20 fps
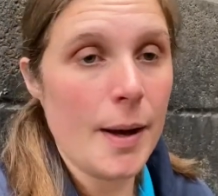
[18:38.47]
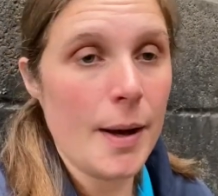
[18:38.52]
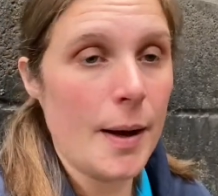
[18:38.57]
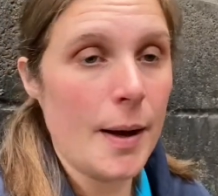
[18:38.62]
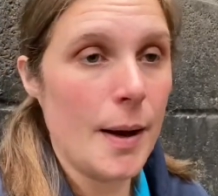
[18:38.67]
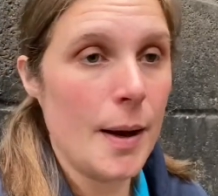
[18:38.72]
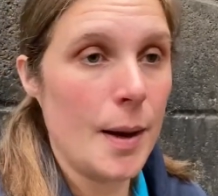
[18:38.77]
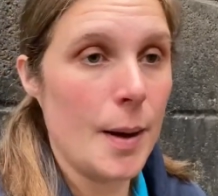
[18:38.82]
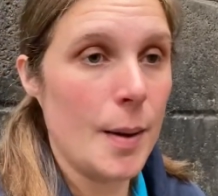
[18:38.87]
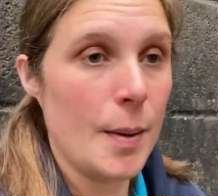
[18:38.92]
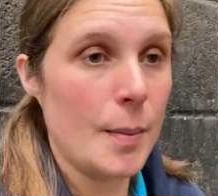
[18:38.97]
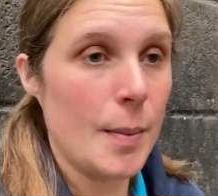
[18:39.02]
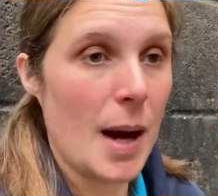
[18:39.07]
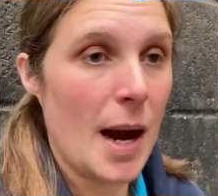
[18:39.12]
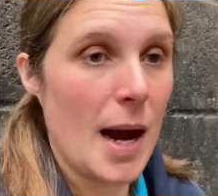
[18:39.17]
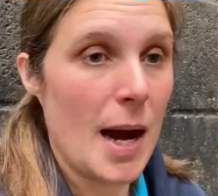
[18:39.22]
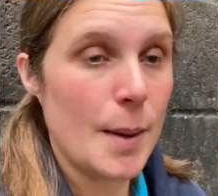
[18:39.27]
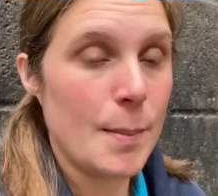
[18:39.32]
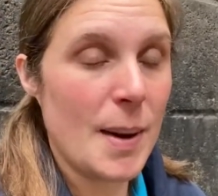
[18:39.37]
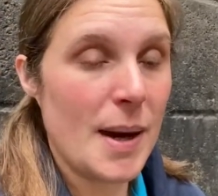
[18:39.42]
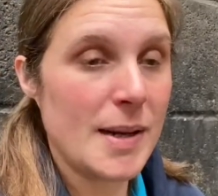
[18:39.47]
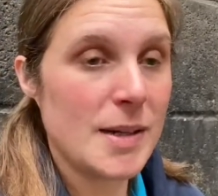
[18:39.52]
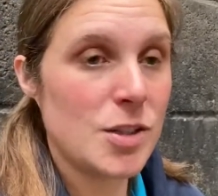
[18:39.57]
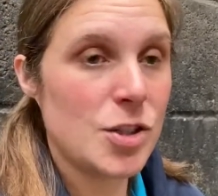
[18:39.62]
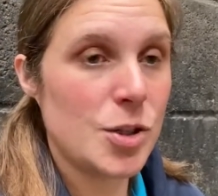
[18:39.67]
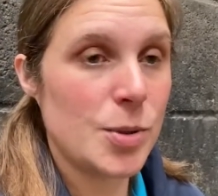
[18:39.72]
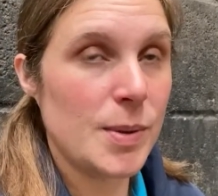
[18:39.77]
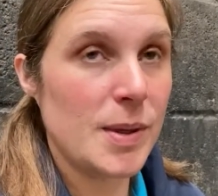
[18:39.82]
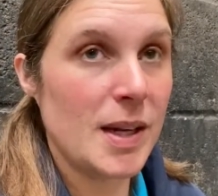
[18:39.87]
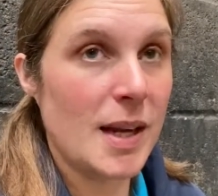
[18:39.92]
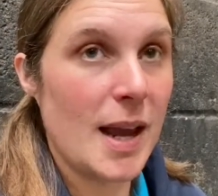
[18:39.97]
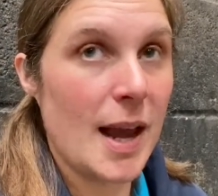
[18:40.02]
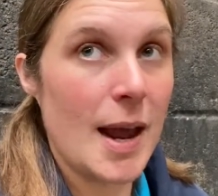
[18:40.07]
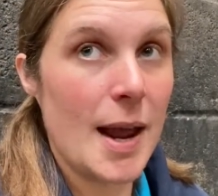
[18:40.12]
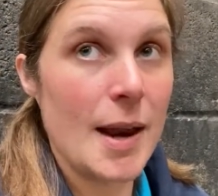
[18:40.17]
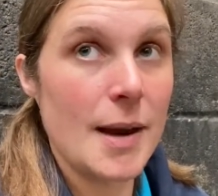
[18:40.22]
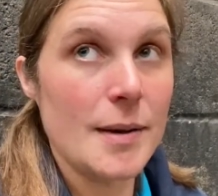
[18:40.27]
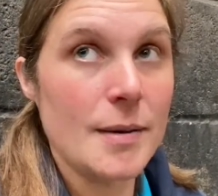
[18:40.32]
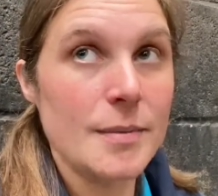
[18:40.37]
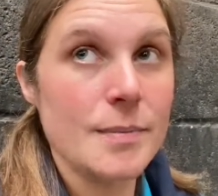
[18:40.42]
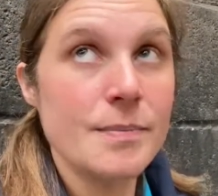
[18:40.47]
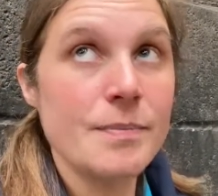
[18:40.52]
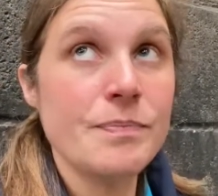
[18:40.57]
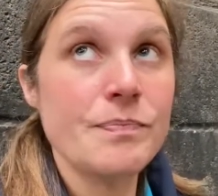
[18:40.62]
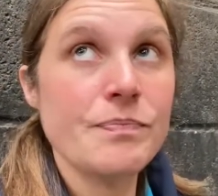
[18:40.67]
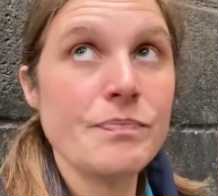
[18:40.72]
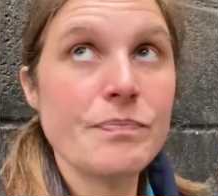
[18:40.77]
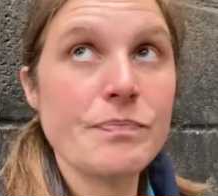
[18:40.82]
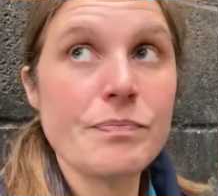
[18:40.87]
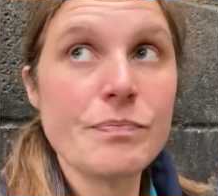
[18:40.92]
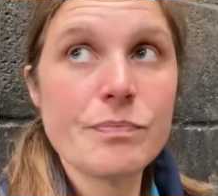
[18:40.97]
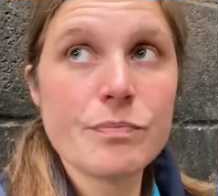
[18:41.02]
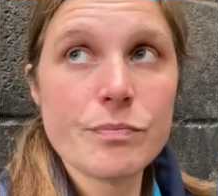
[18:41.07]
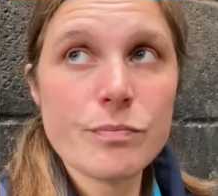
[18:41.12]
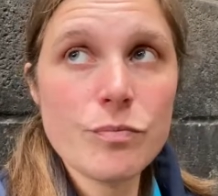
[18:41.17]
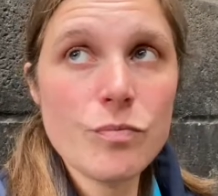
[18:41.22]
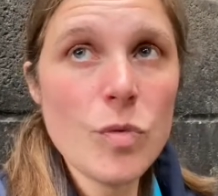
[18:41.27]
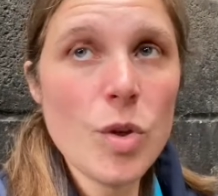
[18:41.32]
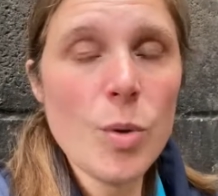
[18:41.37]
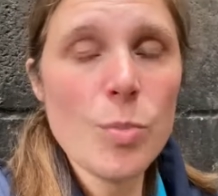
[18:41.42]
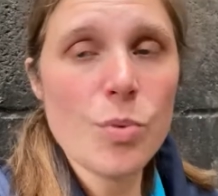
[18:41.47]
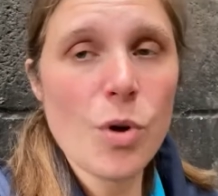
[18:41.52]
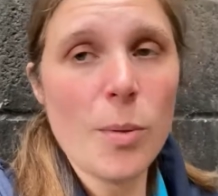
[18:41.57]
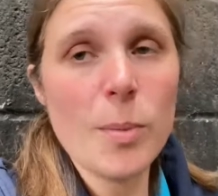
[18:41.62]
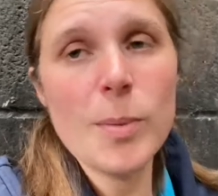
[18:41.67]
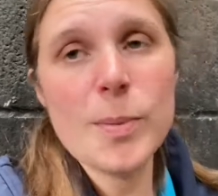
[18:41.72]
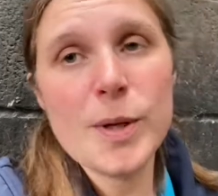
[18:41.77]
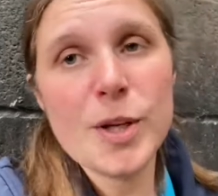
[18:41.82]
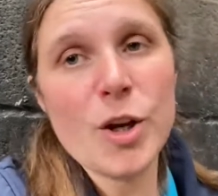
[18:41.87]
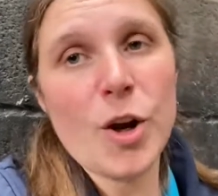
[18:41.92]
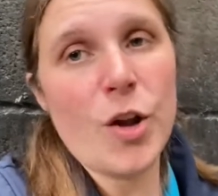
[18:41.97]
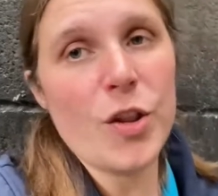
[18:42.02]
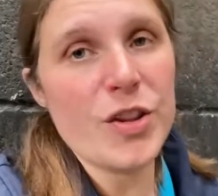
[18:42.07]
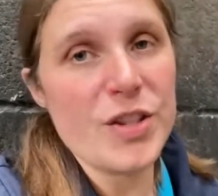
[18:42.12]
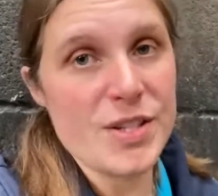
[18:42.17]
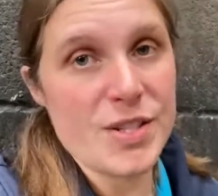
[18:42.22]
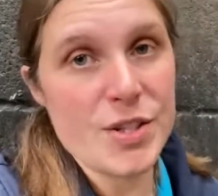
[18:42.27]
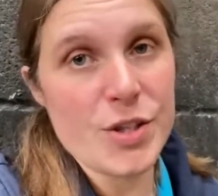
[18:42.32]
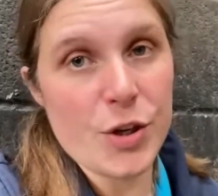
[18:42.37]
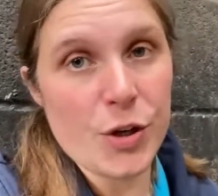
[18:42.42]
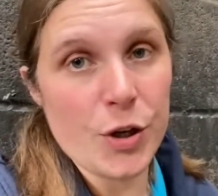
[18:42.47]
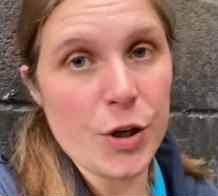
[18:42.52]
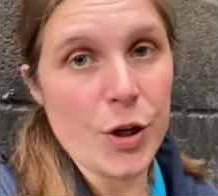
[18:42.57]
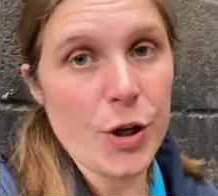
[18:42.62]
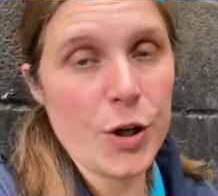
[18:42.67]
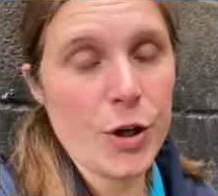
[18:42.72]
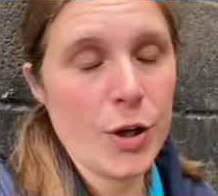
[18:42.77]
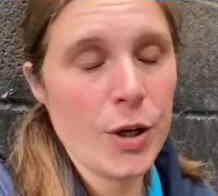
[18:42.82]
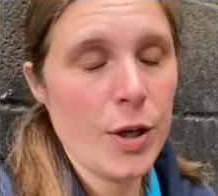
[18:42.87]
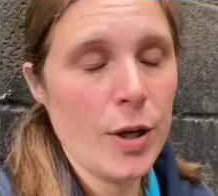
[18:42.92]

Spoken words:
I might do it again, probably not this year,